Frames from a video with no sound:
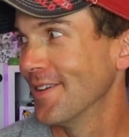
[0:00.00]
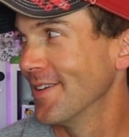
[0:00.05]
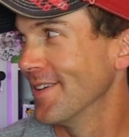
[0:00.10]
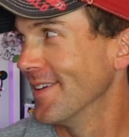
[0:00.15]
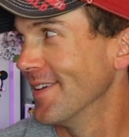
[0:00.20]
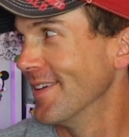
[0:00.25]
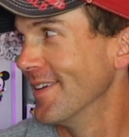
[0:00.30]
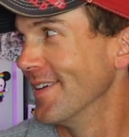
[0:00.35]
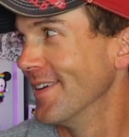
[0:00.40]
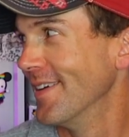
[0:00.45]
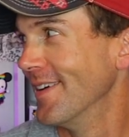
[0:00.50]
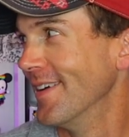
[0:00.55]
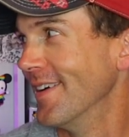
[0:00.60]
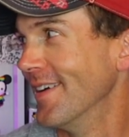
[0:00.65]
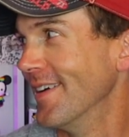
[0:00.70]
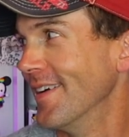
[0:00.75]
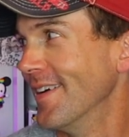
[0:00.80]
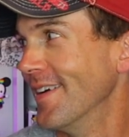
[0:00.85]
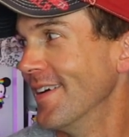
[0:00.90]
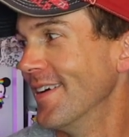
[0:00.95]

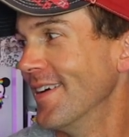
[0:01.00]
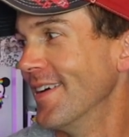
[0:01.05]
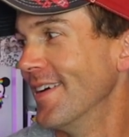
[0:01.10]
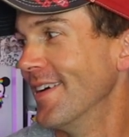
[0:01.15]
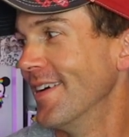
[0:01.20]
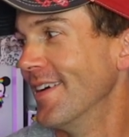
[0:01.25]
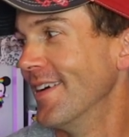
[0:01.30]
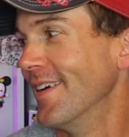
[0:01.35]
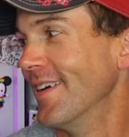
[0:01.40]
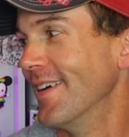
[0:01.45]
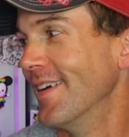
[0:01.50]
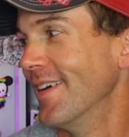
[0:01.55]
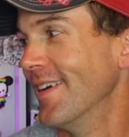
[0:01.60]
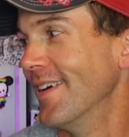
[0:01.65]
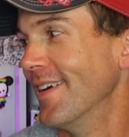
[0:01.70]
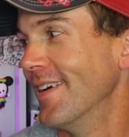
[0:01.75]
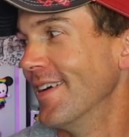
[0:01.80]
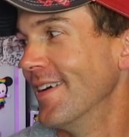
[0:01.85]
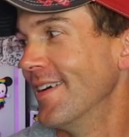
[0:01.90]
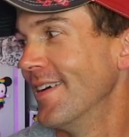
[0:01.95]

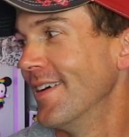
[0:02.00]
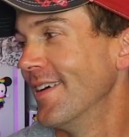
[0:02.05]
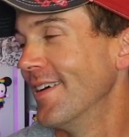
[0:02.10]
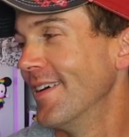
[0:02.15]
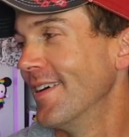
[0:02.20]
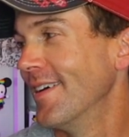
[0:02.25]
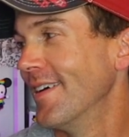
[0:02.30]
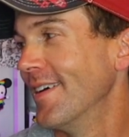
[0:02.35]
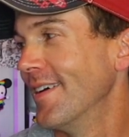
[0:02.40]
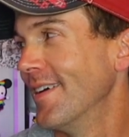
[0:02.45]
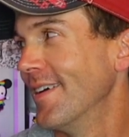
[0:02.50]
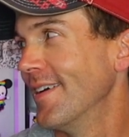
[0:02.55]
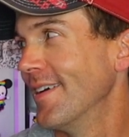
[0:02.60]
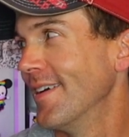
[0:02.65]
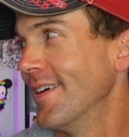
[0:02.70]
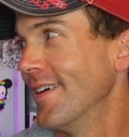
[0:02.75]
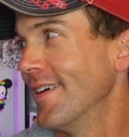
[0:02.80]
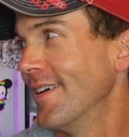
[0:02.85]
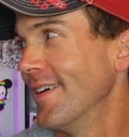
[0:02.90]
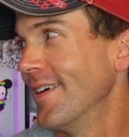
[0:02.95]

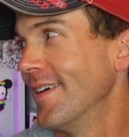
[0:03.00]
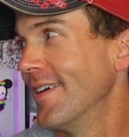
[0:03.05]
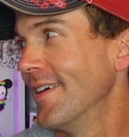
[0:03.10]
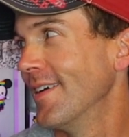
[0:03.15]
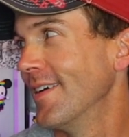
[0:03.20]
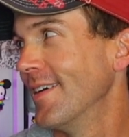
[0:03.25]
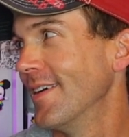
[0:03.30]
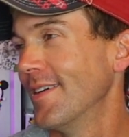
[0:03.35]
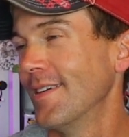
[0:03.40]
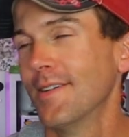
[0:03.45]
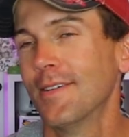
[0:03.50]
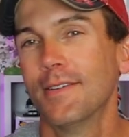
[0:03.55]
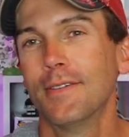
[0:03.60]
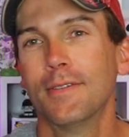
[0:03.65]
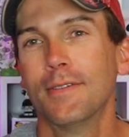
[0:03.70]
(silent)